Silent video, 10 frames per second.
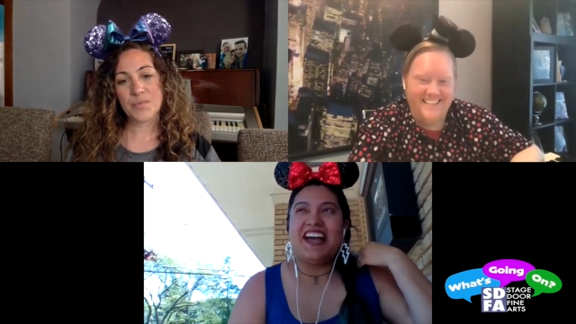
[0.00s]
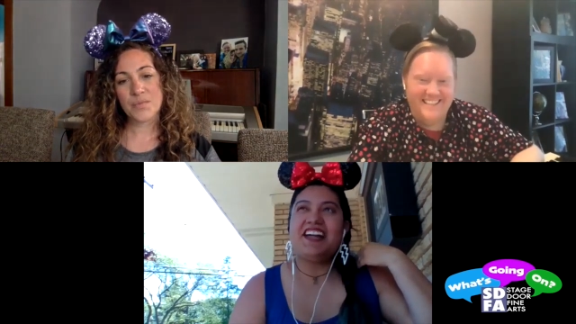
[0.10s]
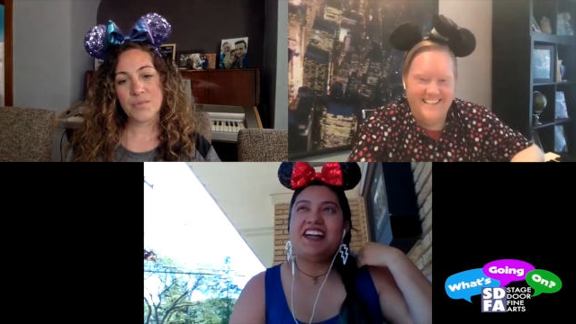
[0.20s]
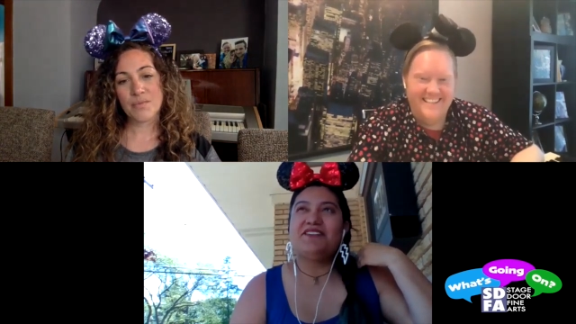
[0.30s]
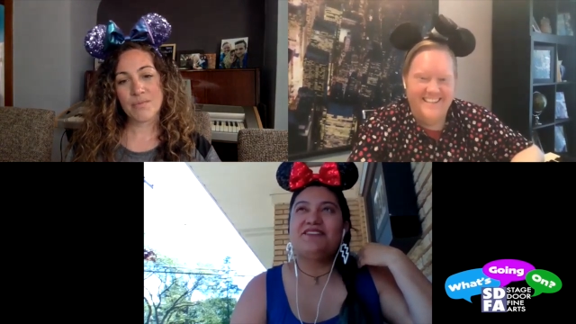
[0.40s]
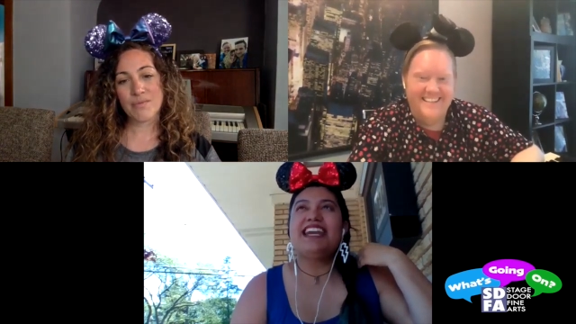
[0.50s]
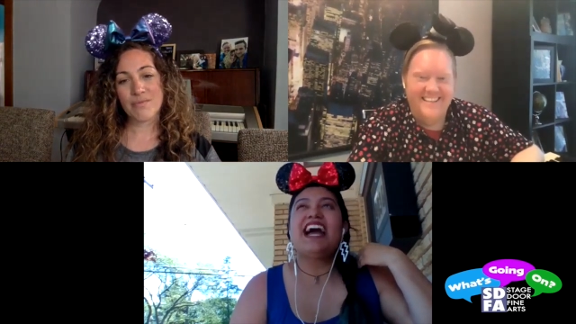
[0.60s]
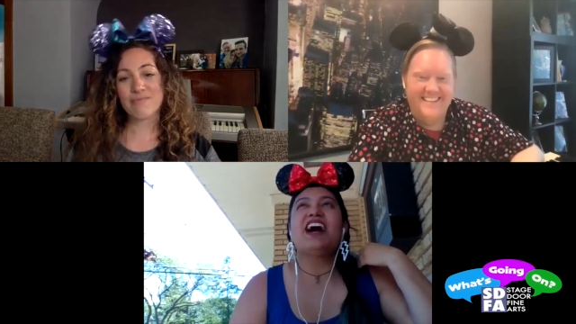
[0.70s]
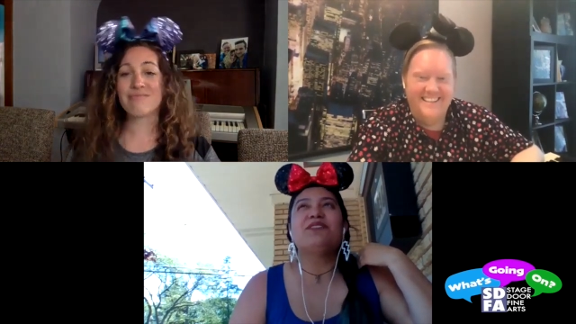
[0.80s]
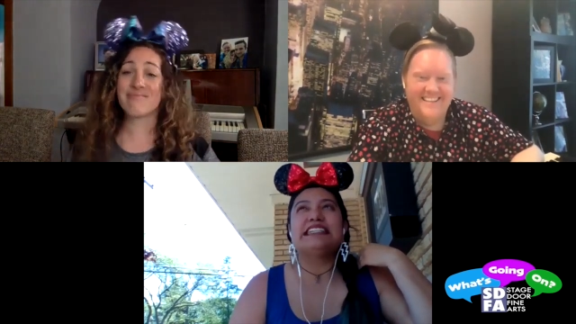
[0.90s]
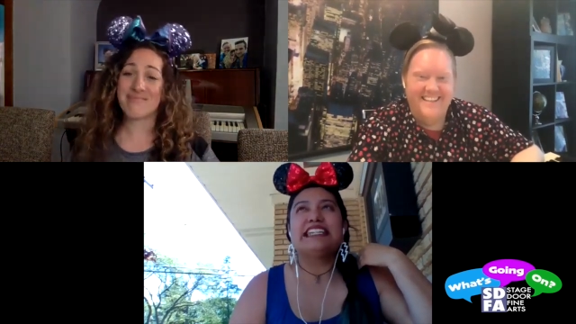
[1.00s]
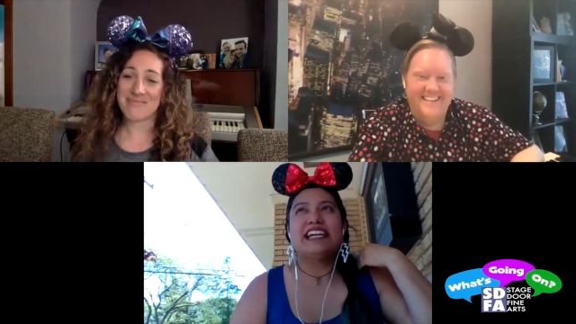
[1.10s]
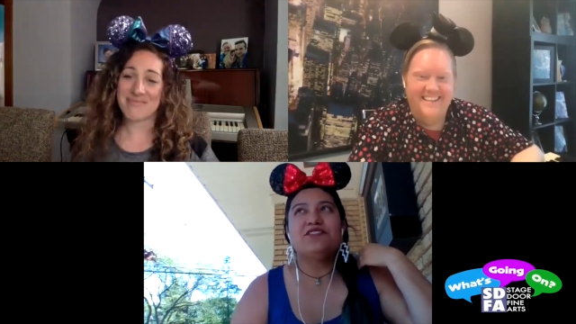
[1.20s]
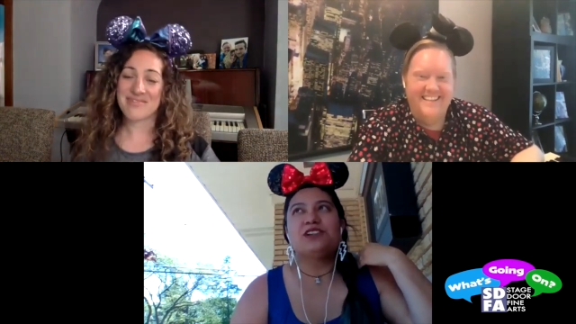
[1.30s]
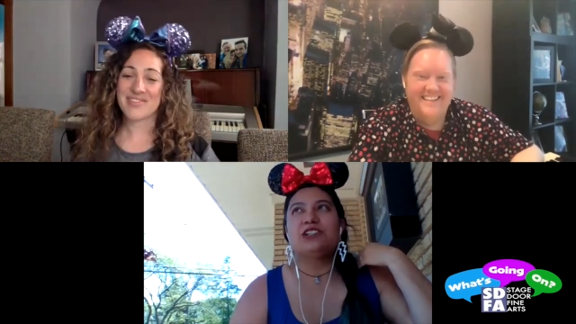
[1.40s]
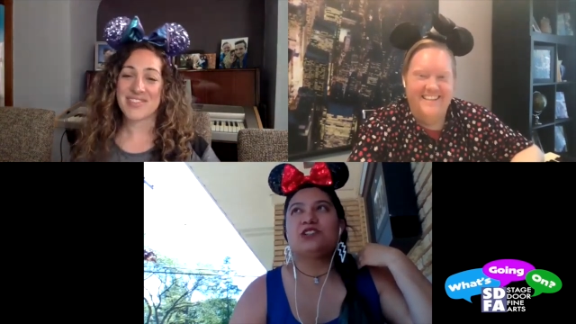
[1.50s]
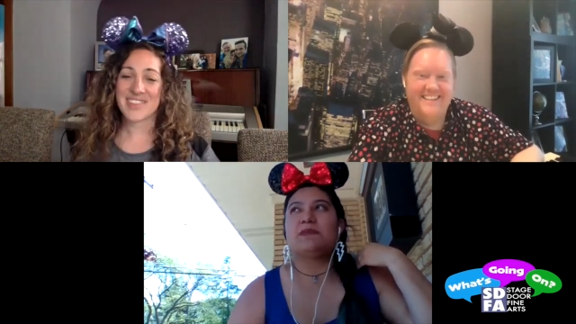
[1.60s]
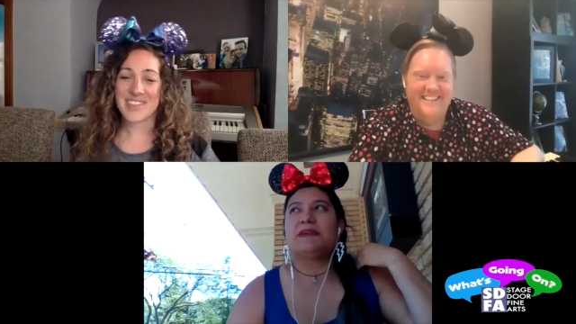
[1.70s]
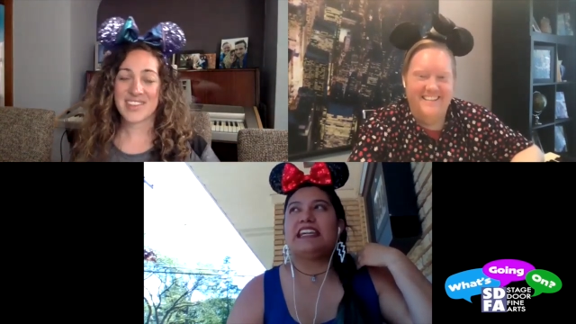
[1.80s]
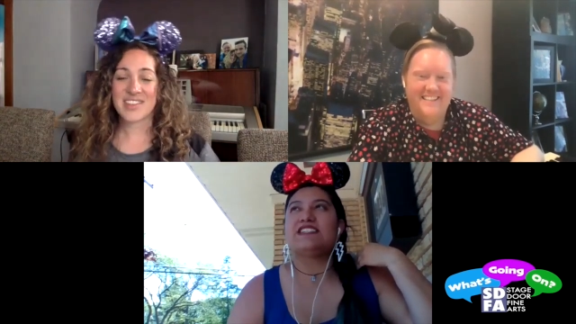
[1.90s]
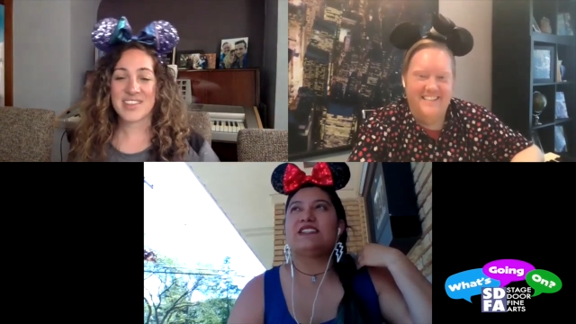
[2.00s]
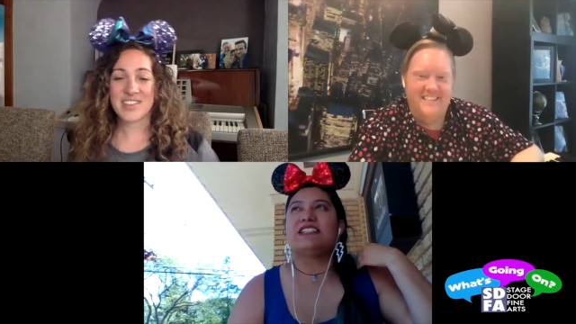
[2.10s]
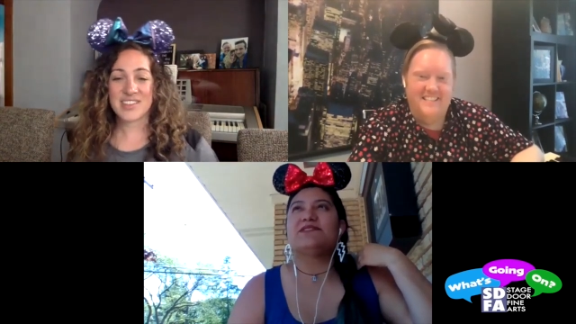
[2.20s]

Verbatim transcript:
Speaker 1: um, yeah, we did have one trip canceled.